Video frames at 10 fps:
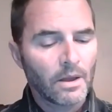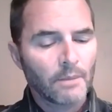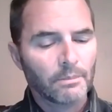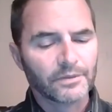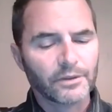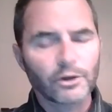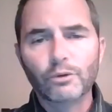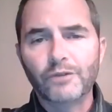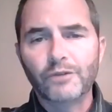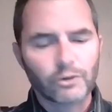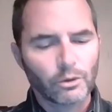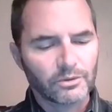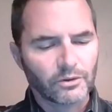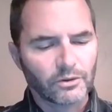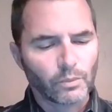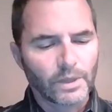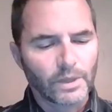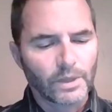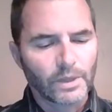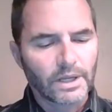But the new Fenntubers this
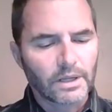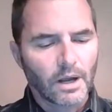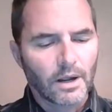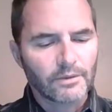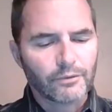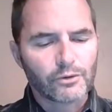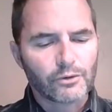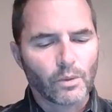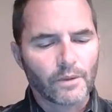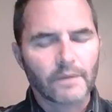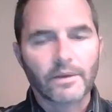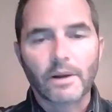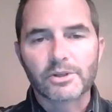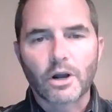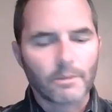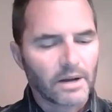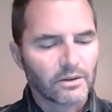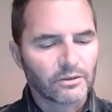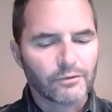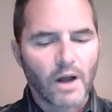week, the first one that I'm going to talk about
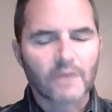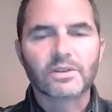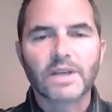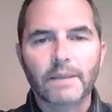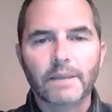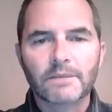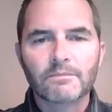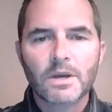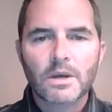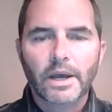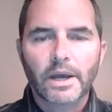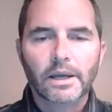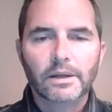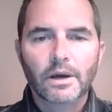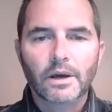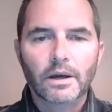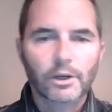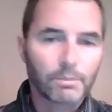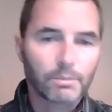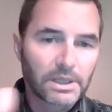is Fox Gaming, and it'll
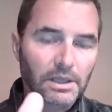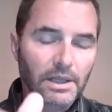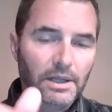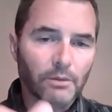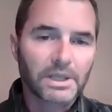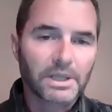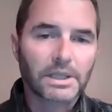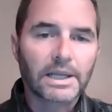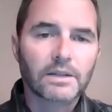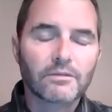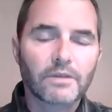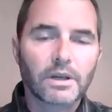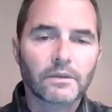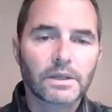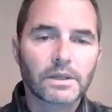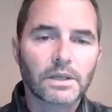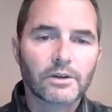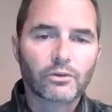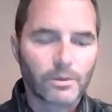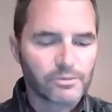be a link in the
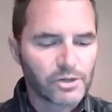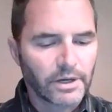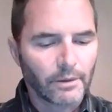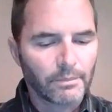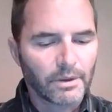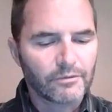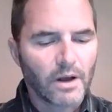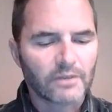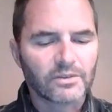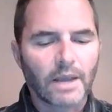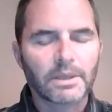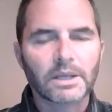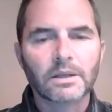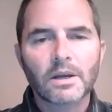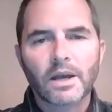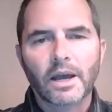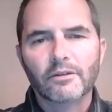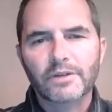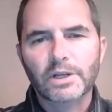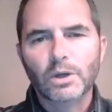description here. But Fox Gaming had
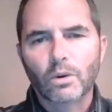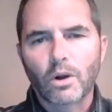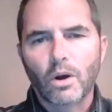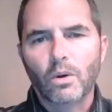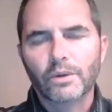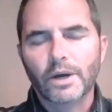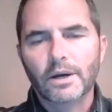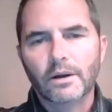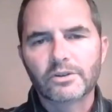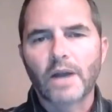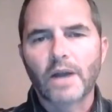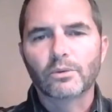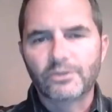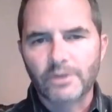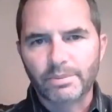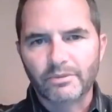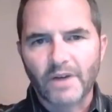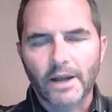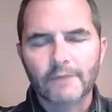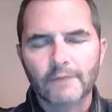a video called or titled Simplify,